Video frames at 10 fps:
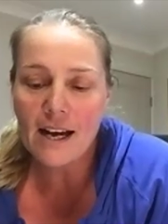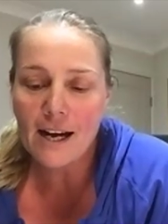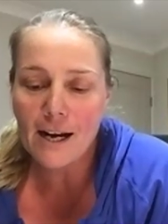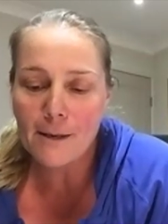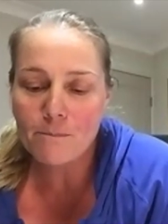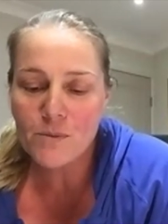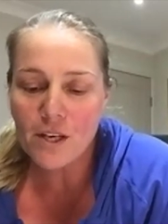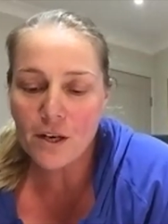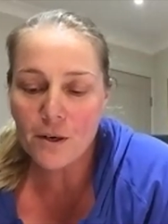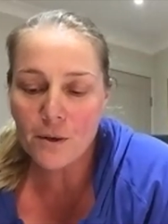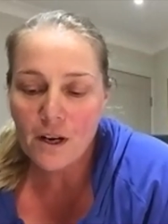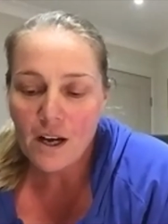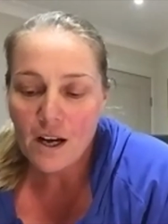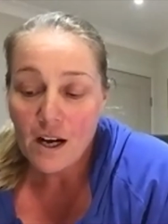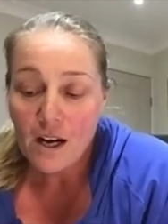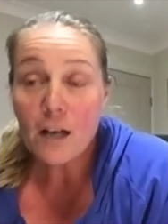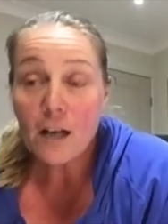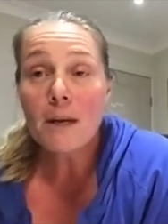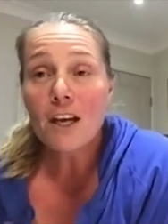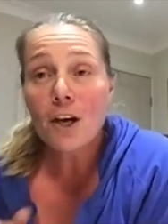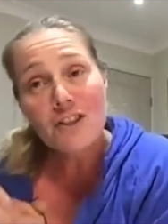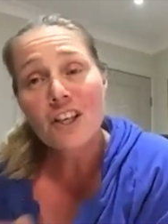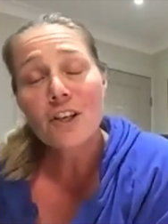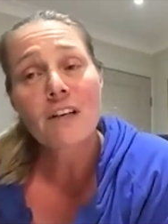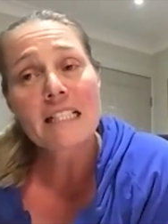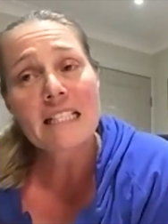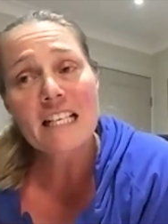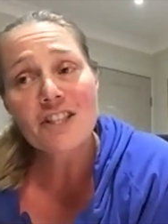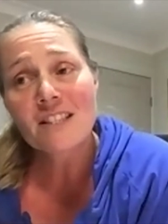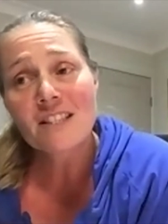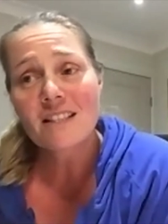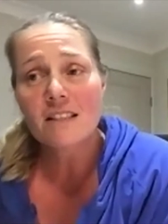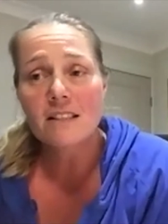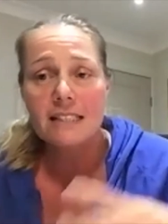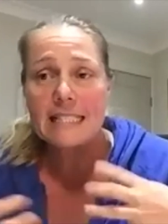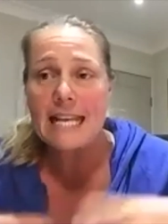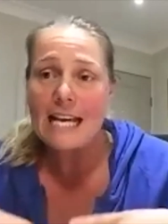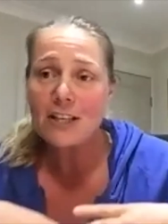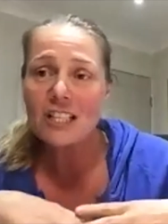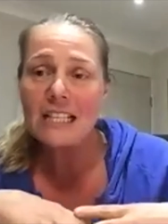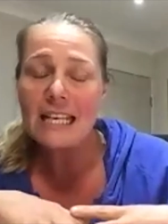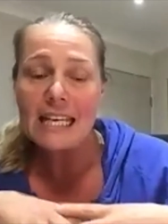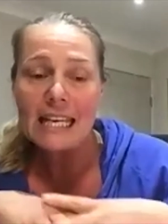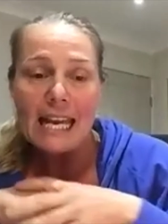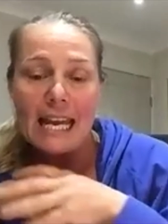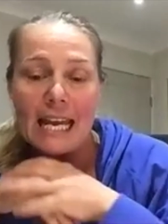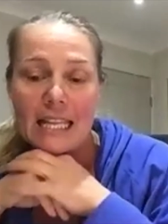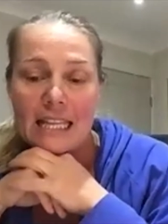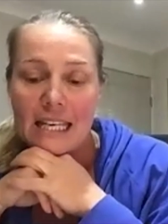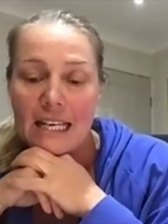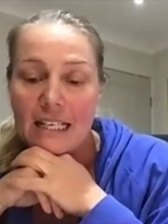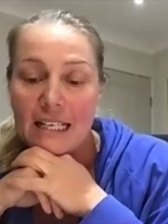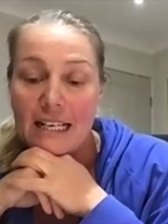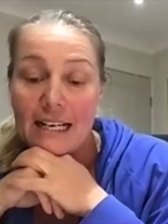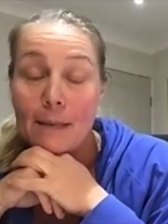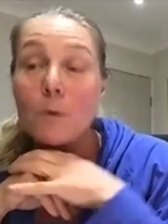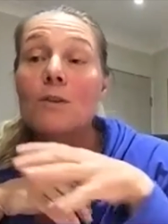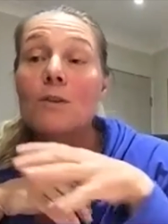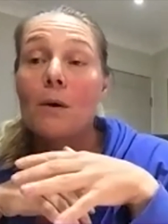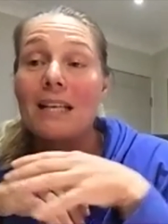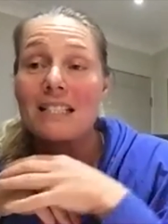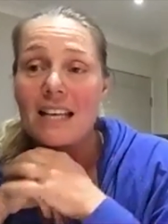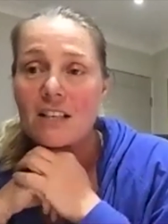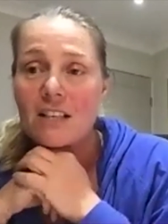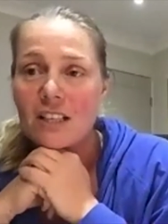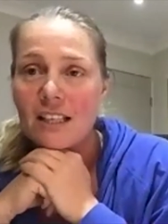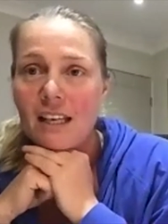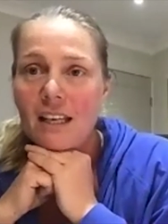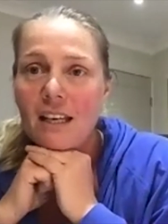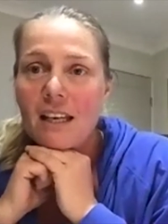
Um, so I got my coaching accreditation skills nationally and then um, also internationally.